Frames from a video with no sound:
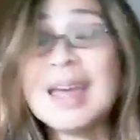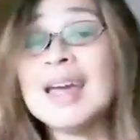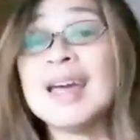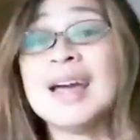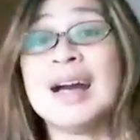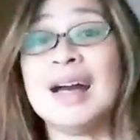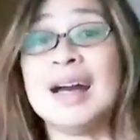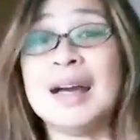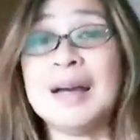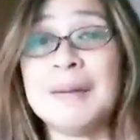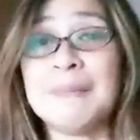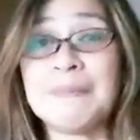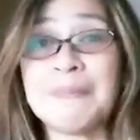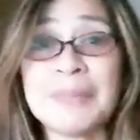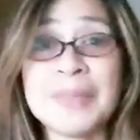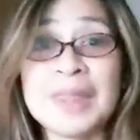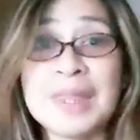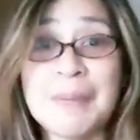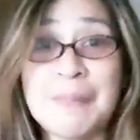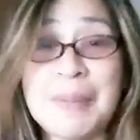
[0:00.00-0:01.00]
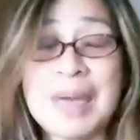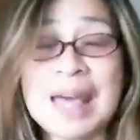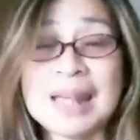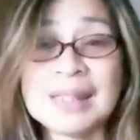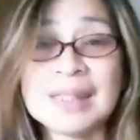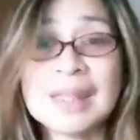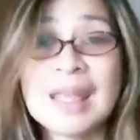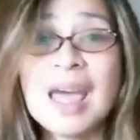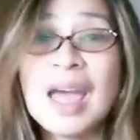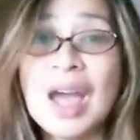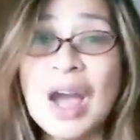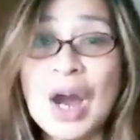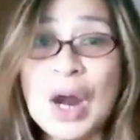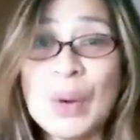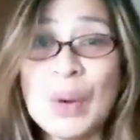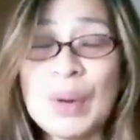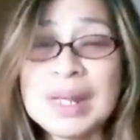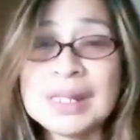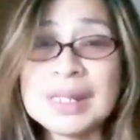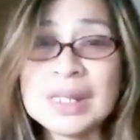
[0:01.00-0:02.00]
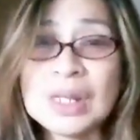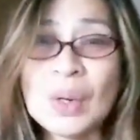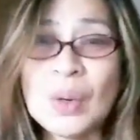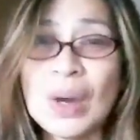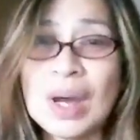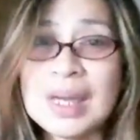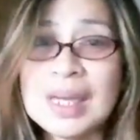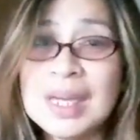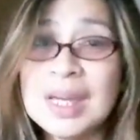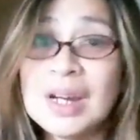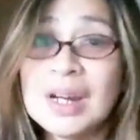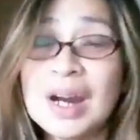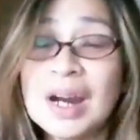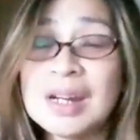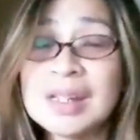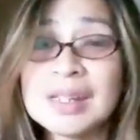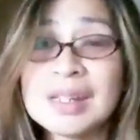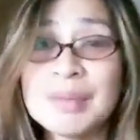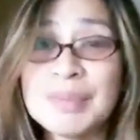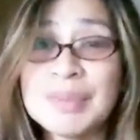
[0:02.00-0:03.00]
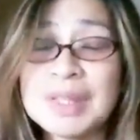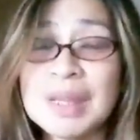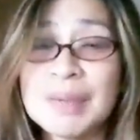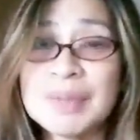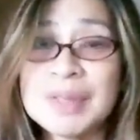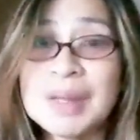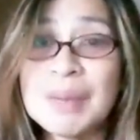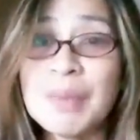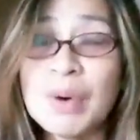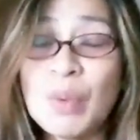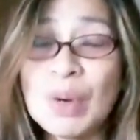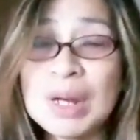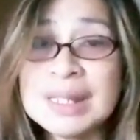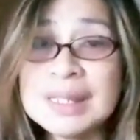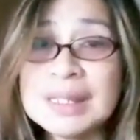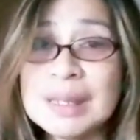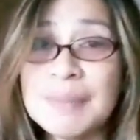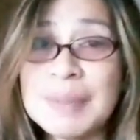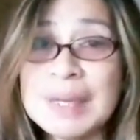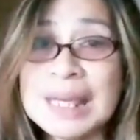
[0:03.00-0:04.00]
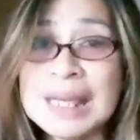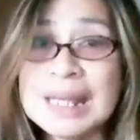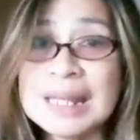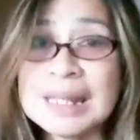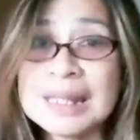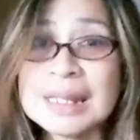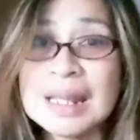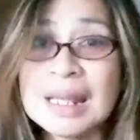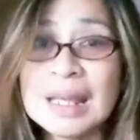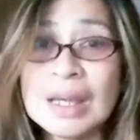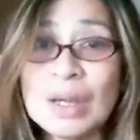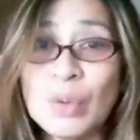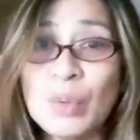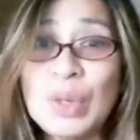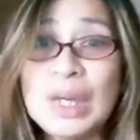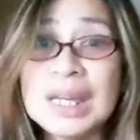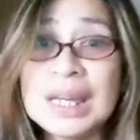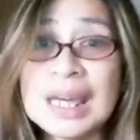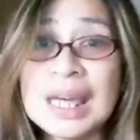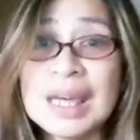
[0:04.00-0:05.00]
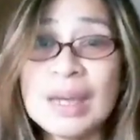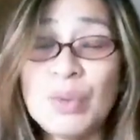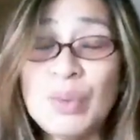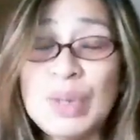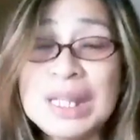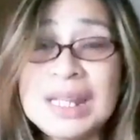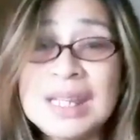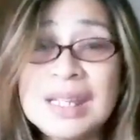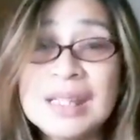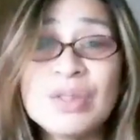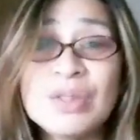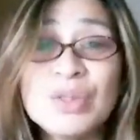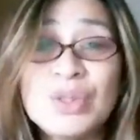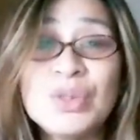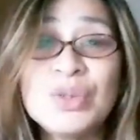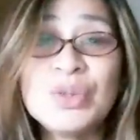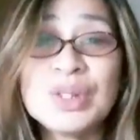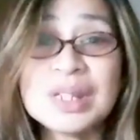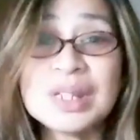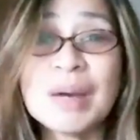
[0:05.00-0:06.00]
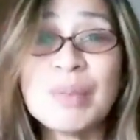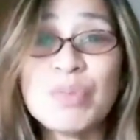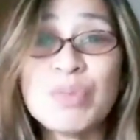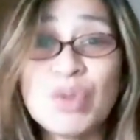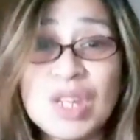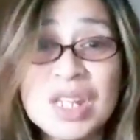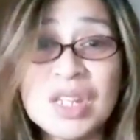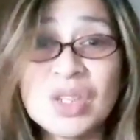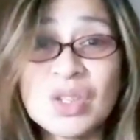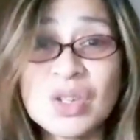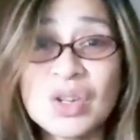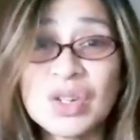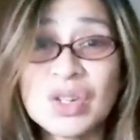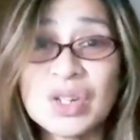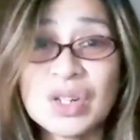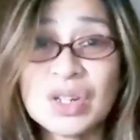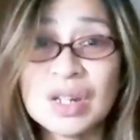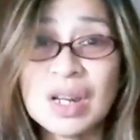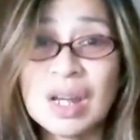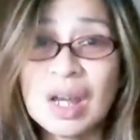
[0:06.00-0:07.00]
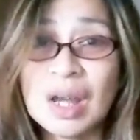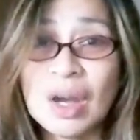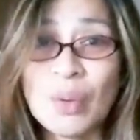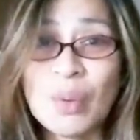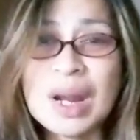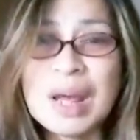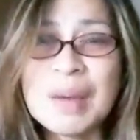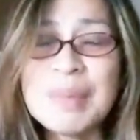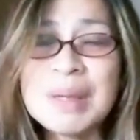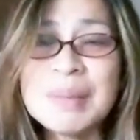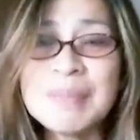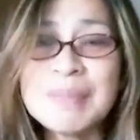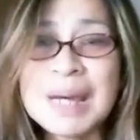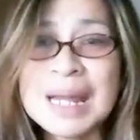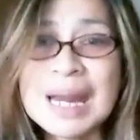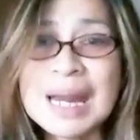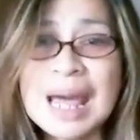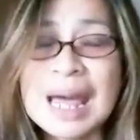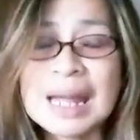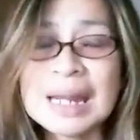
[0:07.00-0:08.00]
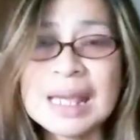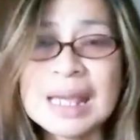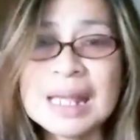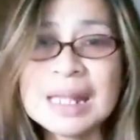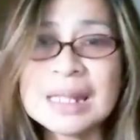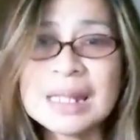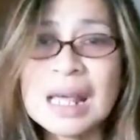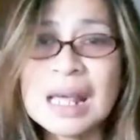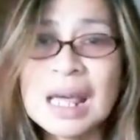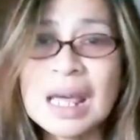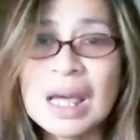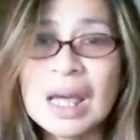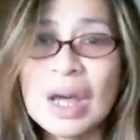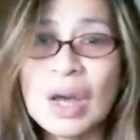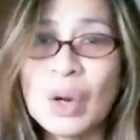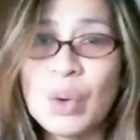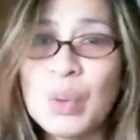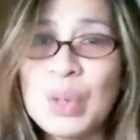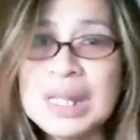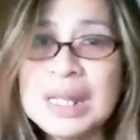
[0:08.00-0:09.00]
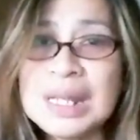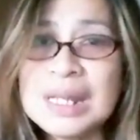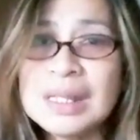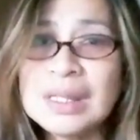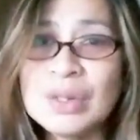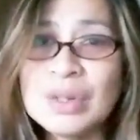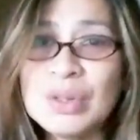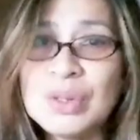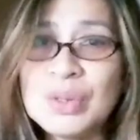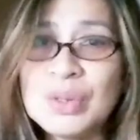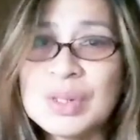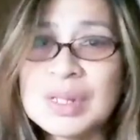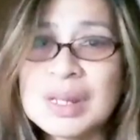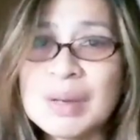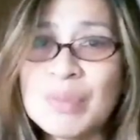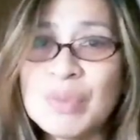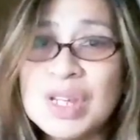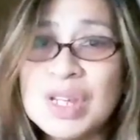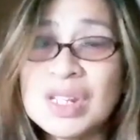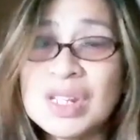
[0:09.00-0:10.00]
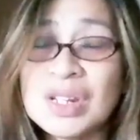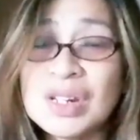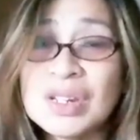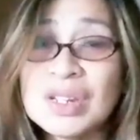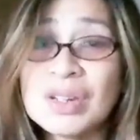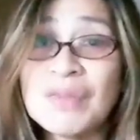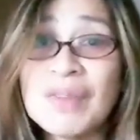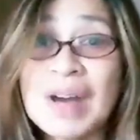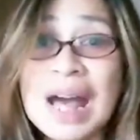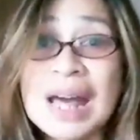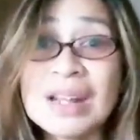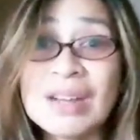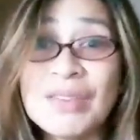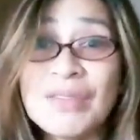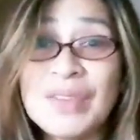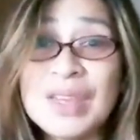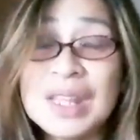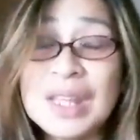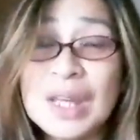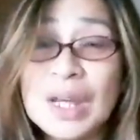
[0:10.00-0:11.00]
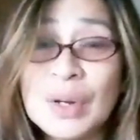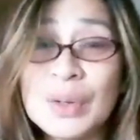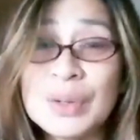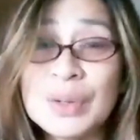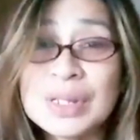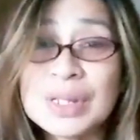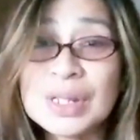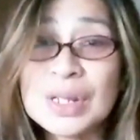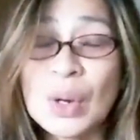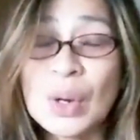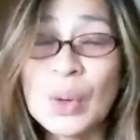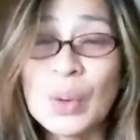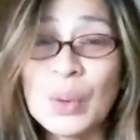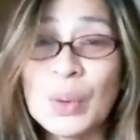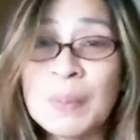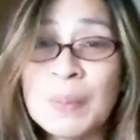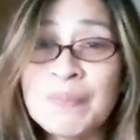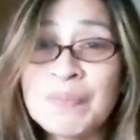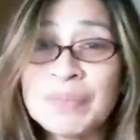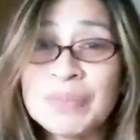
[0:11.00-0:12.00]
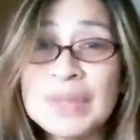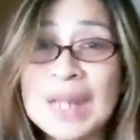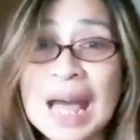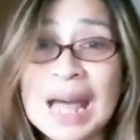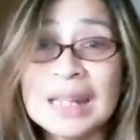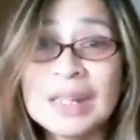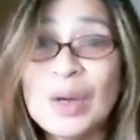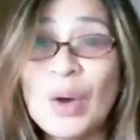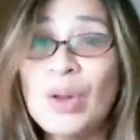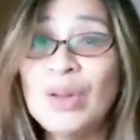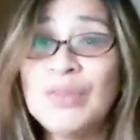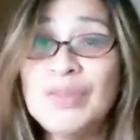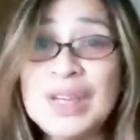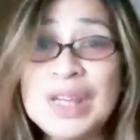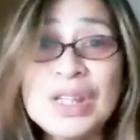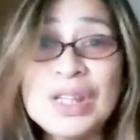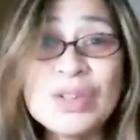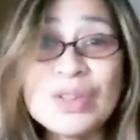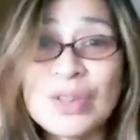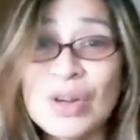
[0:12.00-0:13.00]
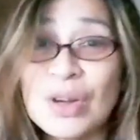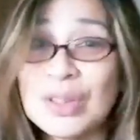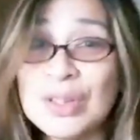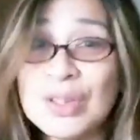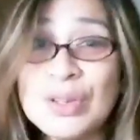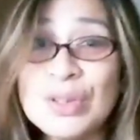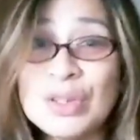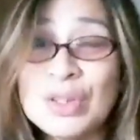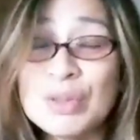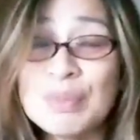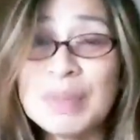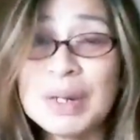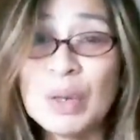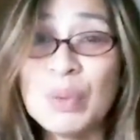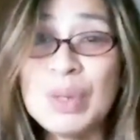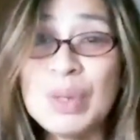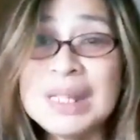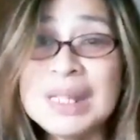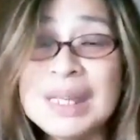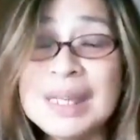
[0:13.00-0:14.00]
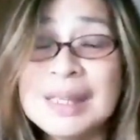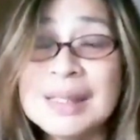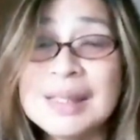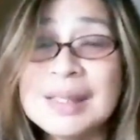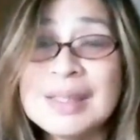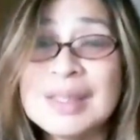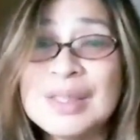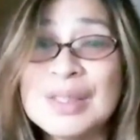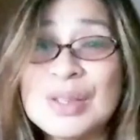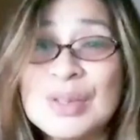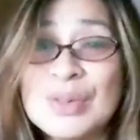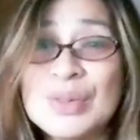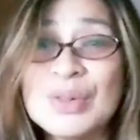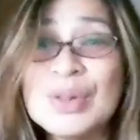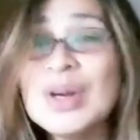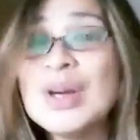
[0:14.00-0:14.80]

the best. All right, so here are some tips. Number one tip is we need to do some research. What I mean by that is we need to do some research of other videos. So not all videos on YouTube, but we need to